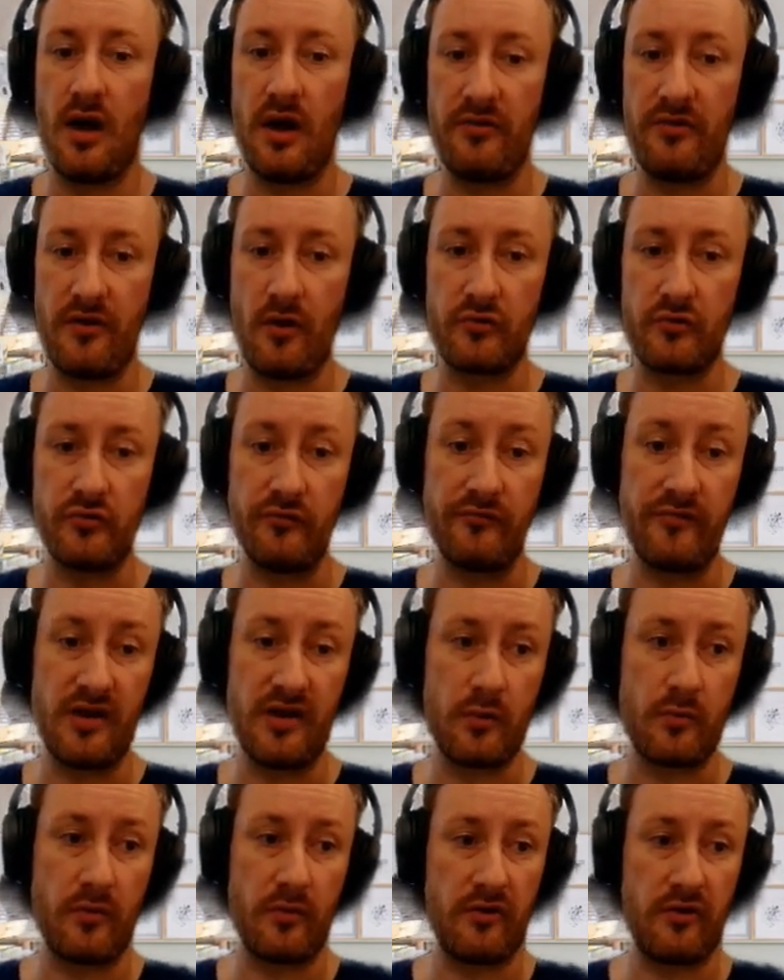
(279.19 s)
and they also
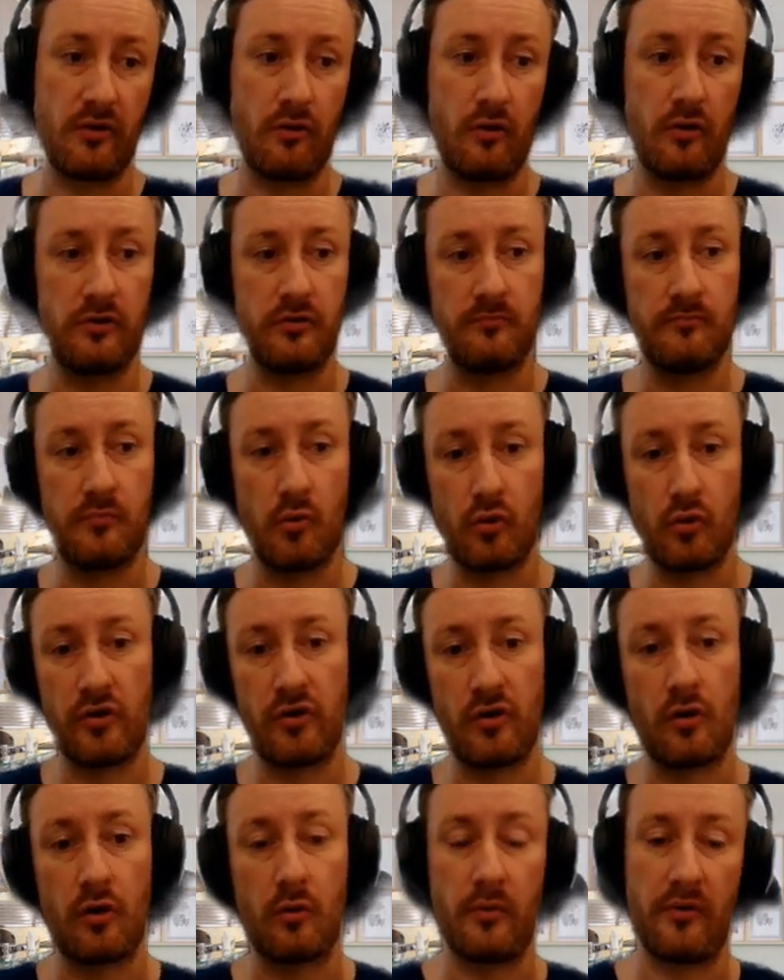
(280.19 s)
vary whether you're on
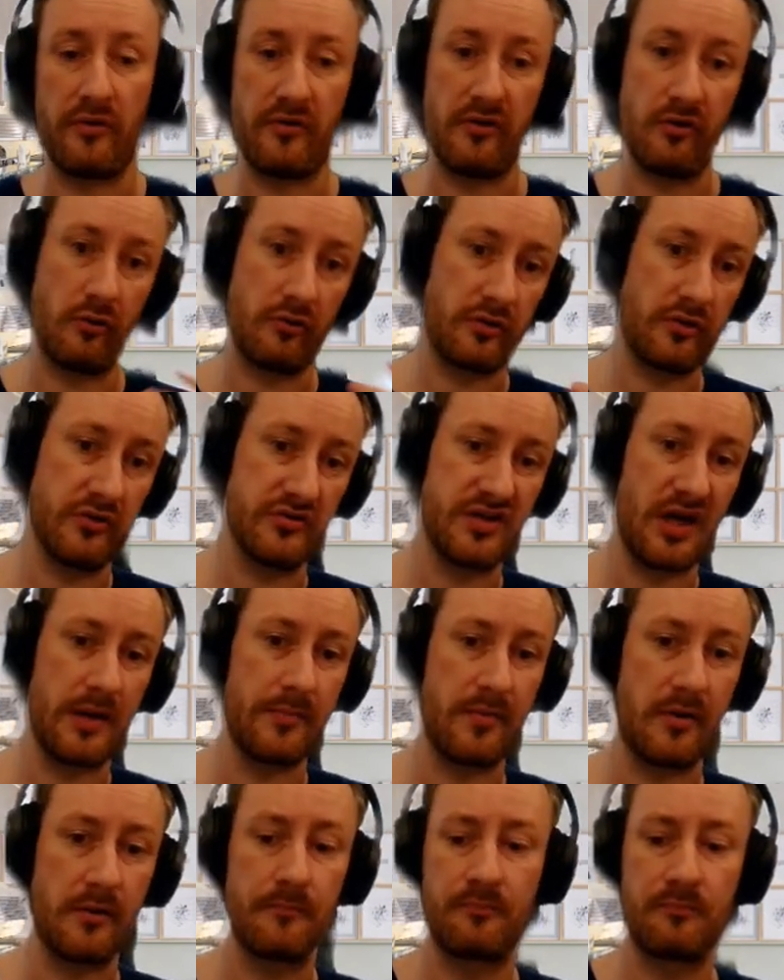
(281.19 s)
Polkadot or whether you're on
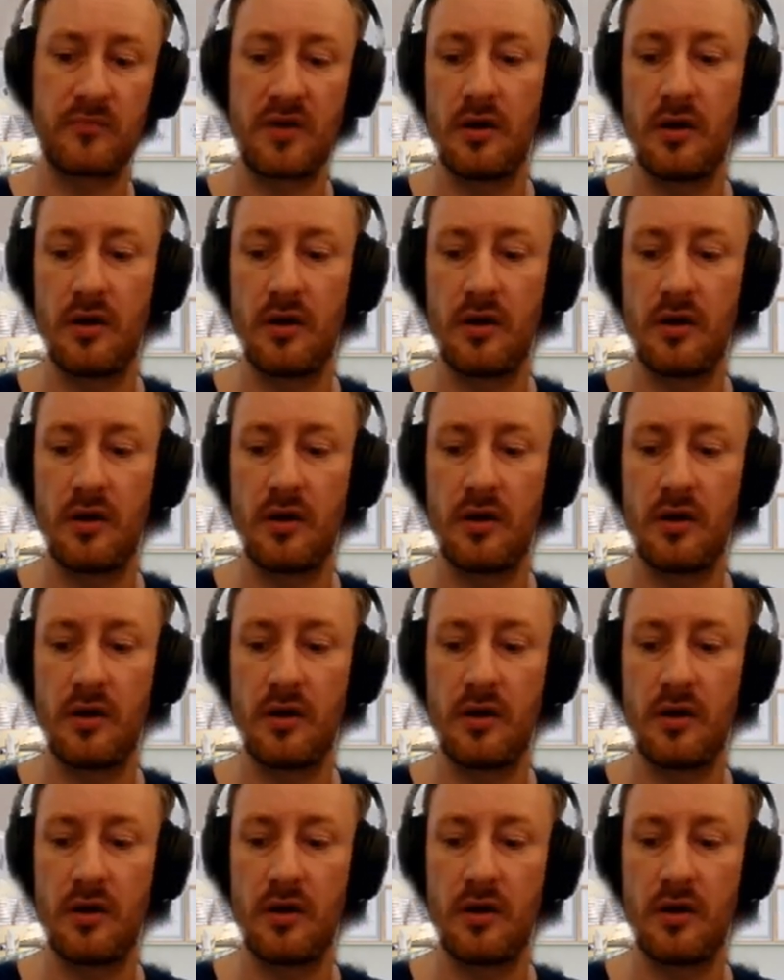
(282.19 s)
Kusama.